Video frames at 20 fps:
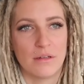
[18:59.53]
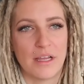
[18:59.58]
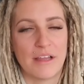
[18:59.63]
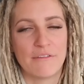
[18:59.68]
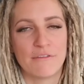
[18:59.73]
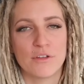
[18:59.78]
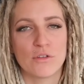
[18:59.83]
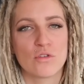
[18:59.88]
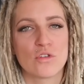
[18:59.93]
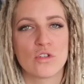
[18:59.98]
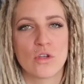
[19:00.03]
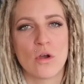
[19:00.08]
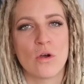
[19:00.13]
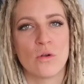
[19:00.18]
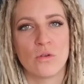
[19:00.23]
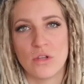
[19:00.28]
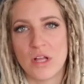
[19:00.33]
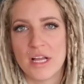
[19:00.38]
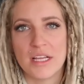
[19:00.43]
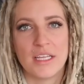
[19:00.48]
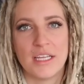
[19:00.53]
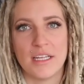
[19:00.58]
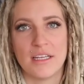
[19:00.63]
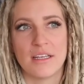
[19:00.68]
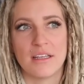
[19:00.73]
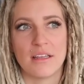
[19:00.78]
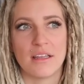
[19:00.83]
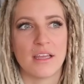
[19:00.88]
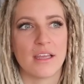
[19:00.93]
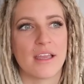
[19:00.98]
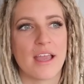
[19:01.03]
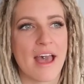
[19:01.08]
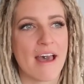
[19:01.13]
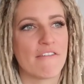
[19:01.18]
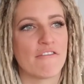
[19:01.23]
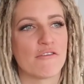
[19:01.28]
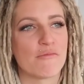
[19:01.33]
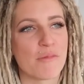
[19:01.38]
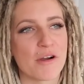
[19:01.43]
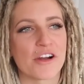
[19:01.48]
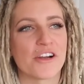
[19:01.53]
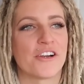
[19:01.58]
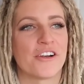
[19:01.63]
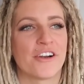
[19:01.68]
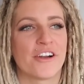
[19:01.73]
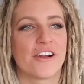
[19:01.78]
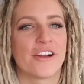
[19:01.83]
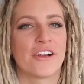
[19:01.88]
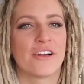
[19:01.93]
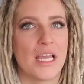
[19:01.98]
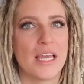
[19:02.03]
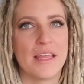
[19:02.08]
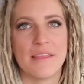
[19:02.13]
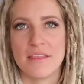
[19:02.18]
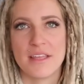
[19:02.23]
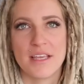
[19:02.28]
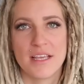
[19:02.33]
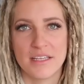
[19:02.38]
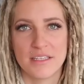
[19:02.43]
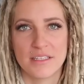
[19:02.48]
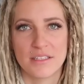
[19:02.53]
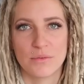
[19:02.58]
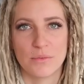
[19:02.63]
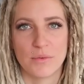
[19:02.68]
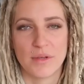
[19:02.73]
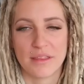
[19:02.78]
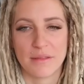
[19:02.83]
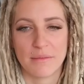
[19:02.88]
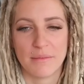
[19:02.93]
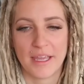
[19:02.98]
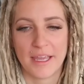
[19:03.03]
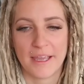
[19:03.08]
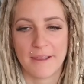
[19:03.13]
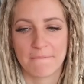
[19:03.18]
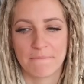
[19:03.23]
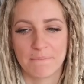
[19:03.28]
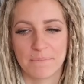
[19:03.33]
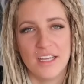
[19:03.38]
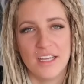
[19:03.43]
I feel so lucky to like have a partner in this with me.